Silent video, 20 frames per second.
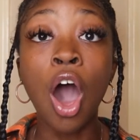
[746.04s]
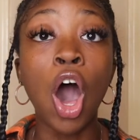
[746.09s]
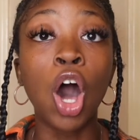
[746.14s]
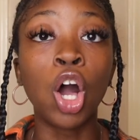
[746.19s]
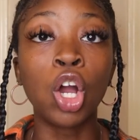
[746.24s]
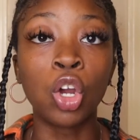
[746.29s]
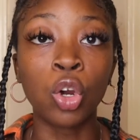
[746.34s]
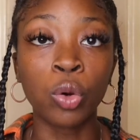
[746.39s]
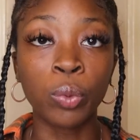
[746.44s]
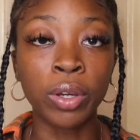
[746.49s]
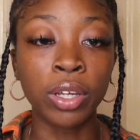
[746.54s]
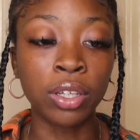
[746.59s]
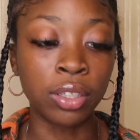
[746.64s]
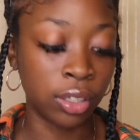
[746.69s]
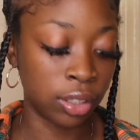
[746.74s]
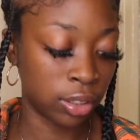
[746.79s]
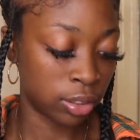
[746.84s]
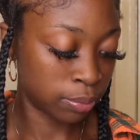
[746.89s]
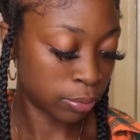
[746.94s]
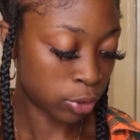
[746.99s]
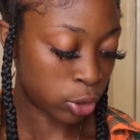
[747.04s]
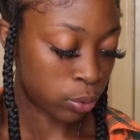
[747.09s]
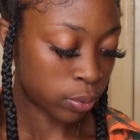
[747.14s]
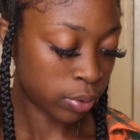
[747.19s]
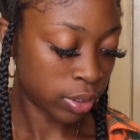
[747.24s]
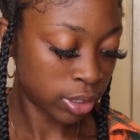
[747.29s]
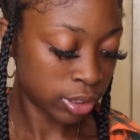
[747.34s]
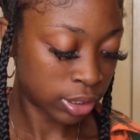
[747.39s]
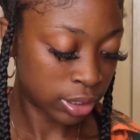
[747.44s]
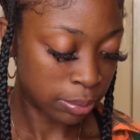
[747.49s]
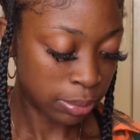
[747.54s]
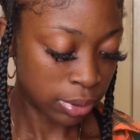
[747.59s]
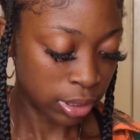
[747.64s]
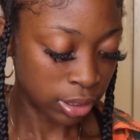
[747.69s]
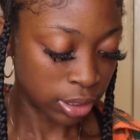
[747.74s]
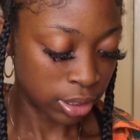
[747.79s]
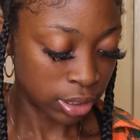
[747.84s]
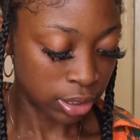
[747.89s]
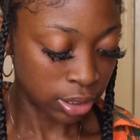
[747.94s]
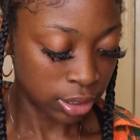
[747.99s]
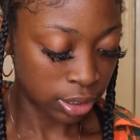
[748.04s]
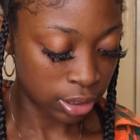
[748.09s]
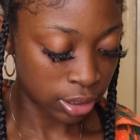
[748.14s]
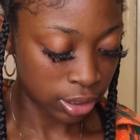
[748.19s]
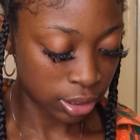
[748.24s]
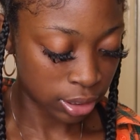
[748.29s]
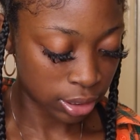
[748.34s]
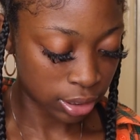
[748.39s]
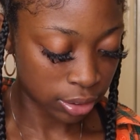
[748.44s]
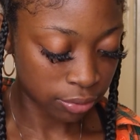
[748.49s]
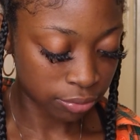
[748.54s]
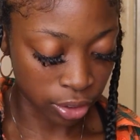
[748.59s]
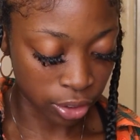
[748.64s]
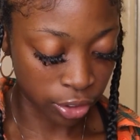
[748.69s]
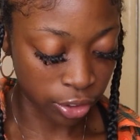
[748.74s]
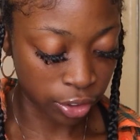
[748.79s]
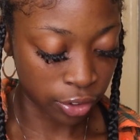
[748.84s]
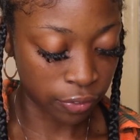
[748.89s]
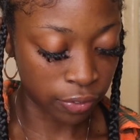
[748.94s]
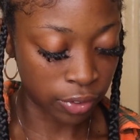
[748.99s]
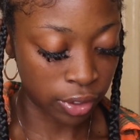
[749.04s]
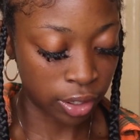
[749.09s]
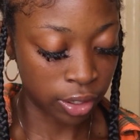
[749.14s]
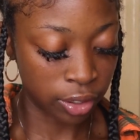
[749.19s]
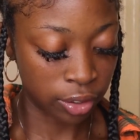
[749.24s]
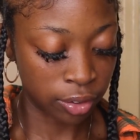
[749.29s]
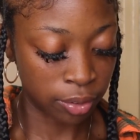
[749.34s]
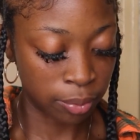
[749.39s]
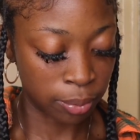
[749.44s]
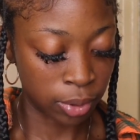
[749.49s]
A gorilla. Gorillas and monkeys. Love them.